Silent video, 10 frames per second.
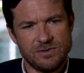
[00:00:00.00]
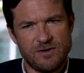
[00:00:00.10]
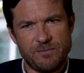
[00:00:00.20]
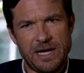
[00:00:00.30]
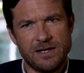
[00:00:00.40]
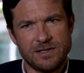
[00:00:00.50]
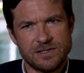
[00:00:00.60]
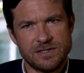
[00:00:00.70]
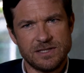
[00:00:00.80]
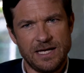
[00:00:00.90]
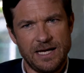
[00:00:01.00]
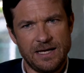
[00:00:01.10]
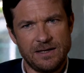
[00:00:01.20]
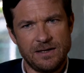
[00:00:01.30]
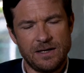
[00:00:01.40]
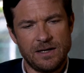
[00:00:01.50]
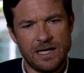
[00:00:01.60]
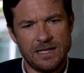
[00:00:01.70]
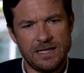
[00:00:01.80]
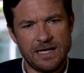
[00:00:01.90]
off balance,
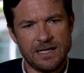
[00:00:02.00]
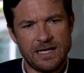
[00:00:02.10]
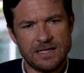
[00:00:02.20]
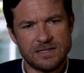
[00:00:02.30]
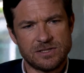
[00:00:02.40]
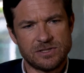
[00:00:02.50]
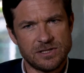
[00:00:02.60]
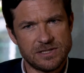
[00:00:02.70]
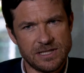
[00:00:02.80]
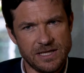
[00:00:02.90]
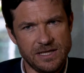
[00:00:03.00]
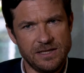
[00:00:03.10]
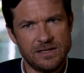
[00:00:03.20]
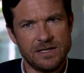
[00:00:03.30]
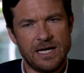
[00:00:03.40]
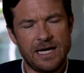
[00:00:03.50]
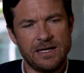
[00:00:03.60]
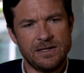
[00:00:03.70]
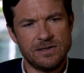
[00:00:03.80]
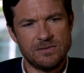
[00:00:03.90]
and that starts to eat
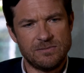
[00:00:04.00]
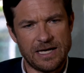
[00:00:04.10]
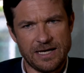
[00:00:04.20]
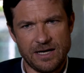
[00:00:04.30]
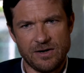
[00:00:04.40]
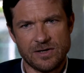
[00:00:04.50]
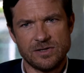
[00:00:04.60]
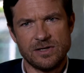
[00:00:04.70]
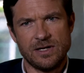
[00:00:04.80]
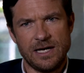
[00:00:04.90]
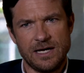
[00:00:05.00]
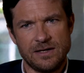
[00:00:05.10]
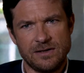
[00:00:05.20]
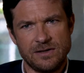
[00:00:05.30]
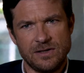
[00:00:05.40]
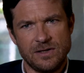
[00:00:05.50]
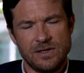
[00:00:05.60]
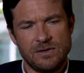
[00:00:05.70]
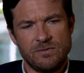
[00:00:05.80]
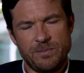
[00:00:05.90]
at my character and
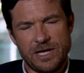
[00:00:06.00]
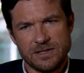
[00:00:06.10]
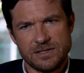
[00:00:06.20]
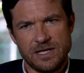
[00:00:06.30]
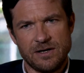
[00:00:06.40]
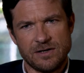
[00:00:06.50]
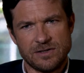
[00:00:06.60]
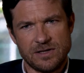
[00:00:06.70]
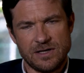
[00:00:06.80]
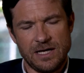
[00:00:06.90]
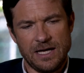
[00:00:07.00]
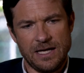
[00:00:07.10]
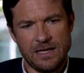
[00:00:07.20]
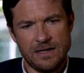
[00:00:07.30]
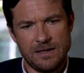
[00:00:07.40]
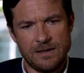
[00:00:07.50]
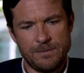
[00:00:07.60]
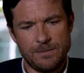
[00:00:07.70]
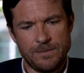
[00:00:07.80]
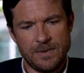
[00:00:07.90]
Rebecca's character,
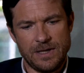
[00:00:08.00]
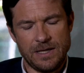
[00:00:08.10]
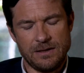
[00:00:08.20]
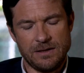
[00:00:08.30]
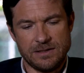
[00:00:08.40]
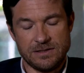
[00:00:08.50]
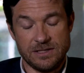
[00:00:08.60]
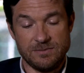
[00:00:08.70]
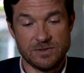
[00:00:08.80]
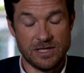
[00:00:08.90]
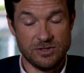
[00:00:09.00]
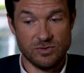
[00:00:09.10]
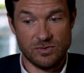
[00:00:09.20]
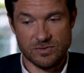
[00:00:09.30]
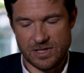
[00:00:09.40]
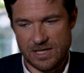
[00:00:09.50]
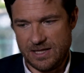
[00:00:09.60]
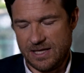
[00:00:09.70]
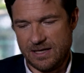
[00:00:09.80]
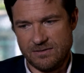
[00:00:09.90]
and it seems like Joel's
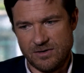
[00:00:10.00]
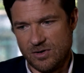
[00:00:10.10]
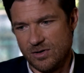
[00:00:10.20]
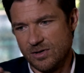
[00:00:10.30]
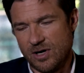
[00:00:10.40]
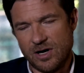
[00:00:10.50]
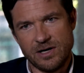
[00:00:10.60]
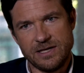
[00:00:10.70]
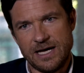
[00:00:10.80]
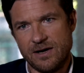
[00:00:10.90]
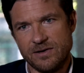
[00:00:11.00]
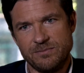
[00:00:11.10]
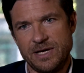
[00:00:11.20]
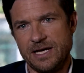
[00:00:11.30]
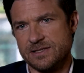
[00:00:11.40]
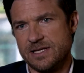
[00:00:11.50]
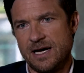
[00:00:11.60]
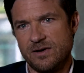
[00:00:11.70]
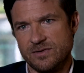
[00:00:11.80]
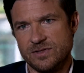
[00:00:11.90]
got that all arced out and paced
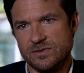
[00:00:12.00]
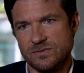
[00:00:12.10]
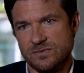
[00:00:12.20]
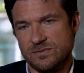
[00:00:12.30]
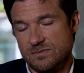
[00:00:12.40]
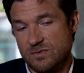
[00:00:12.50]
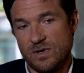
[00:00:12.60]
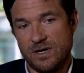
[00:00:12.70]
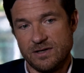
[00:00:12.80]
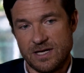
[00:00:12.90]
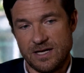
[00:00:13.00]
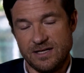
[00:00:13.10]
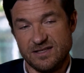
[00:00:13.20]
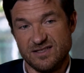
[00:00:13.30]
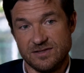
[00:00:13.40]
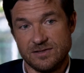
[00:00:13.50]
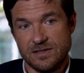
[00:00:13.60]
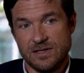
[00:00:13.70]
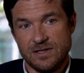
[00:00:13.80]
out to where it kind of hits this